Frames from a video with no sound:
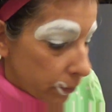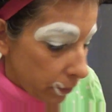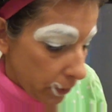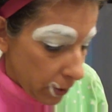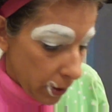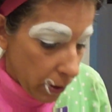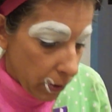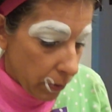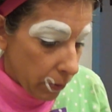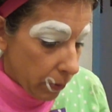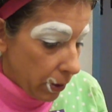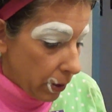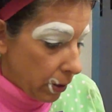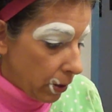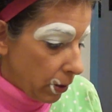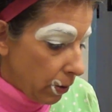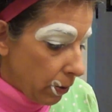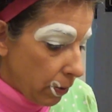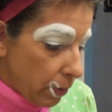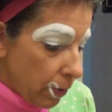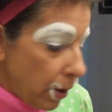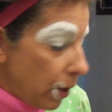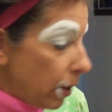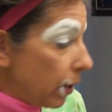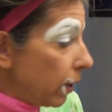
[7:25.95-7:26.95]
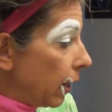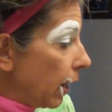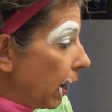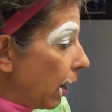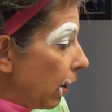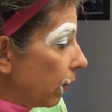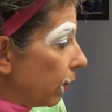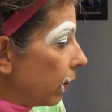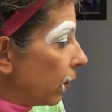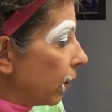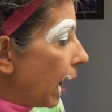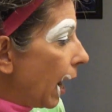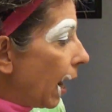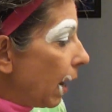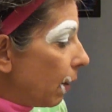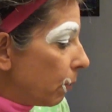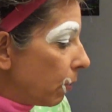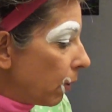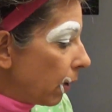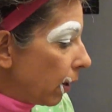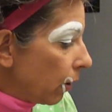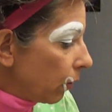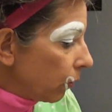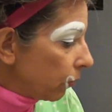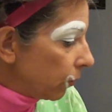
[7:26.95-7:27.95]
There we go. Now,
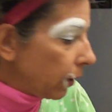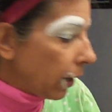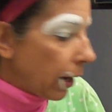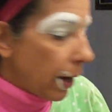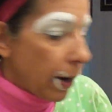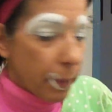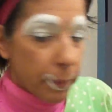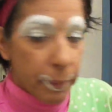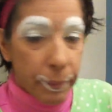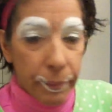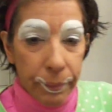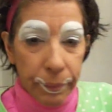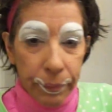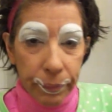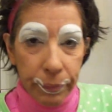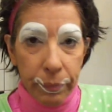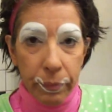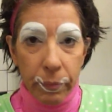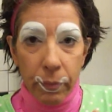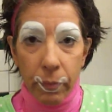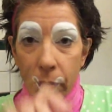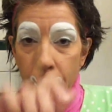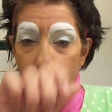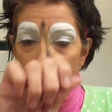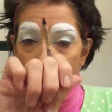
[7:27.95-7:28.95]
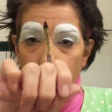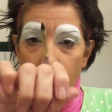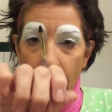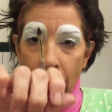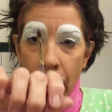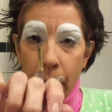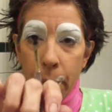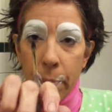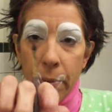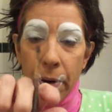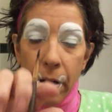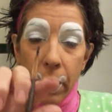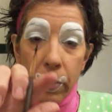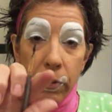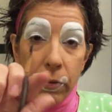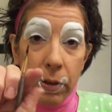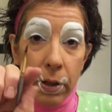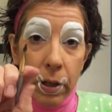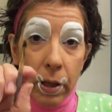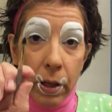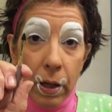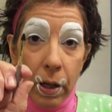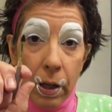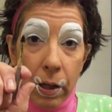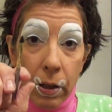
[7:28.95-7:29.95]
eyebrows time. Eyebrows,
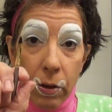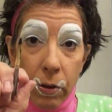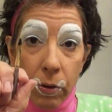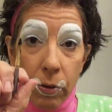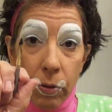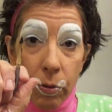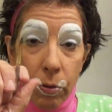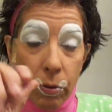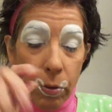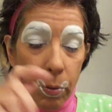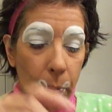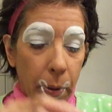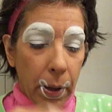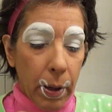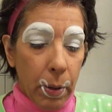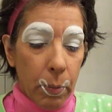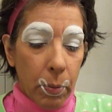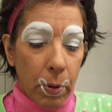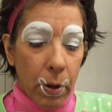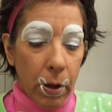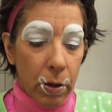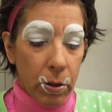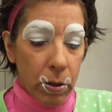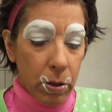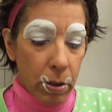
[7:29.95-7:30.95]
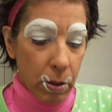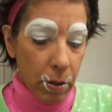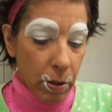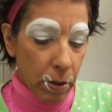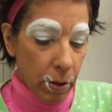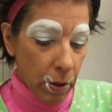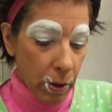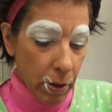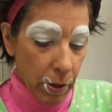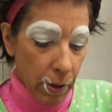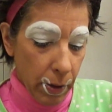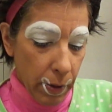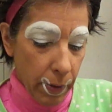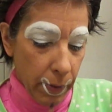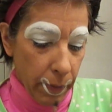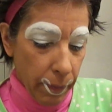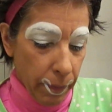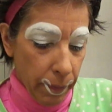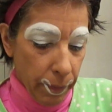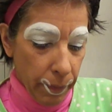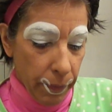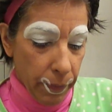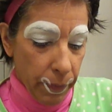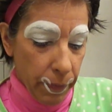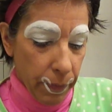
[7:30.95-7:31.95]
again, I use the paintbrush.
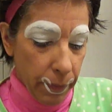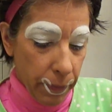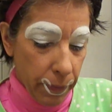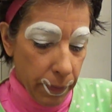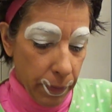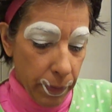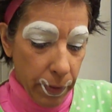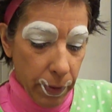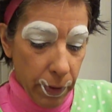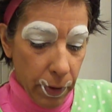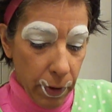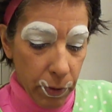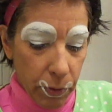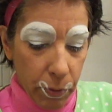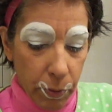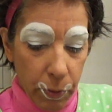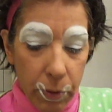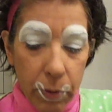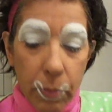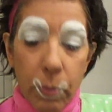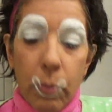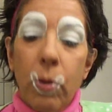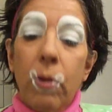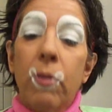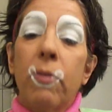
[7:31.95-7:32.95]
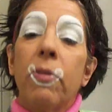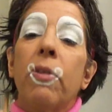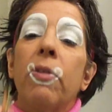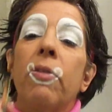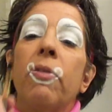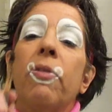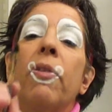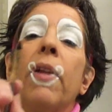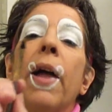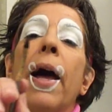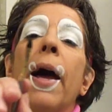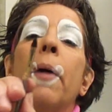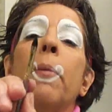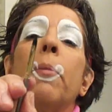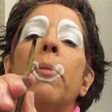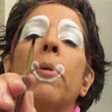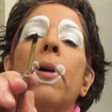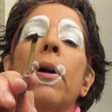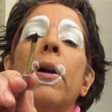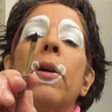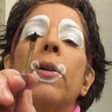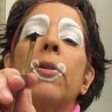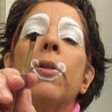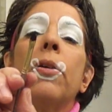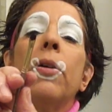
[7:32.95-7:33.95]
This one's more of a flat
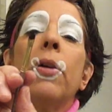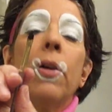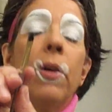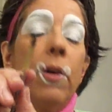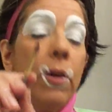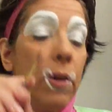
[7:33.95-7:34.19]
brush